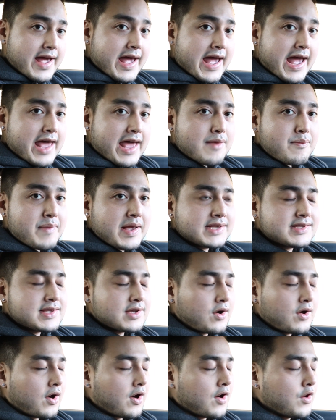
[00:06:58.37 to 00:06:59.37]
and it makes the
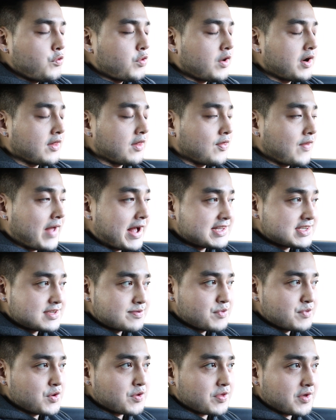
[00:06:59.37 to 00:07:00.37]
car run a lot
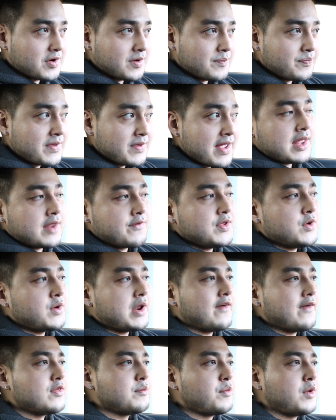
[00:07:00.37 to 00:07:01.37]
smoother. If you don't
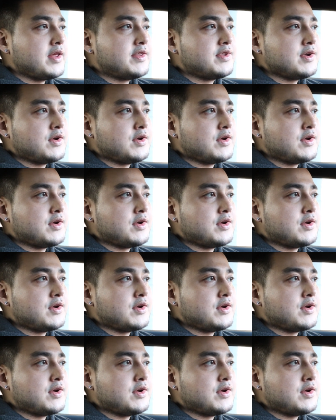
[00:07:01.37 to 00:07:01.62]
have the money to